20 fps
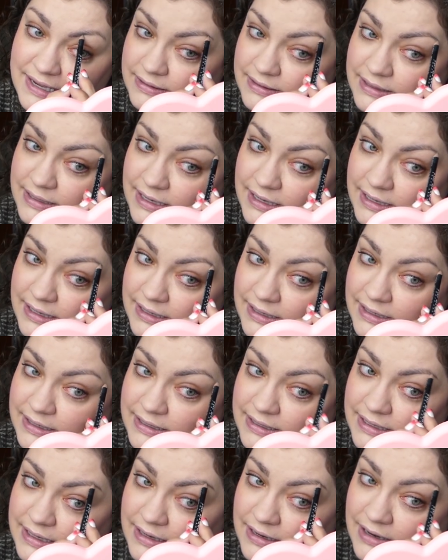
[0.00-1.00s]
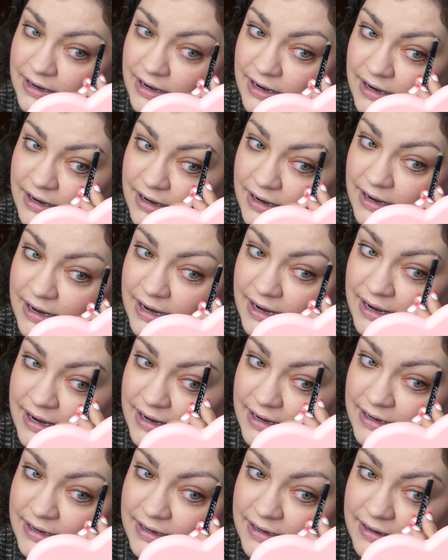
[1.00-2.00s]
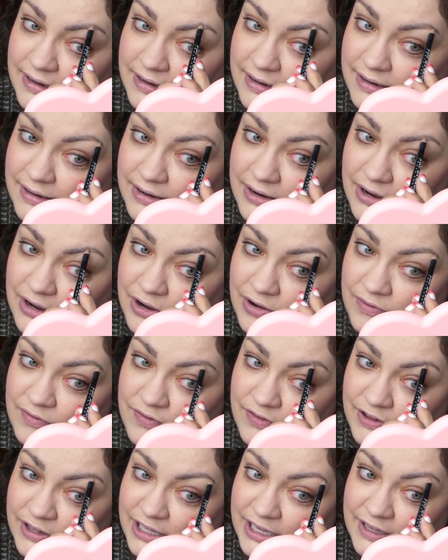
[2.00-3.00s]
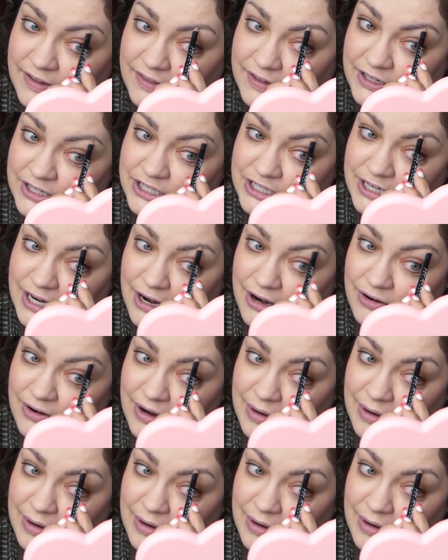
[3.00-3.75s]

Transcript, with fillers: take you to dinner, and hopefully in the show.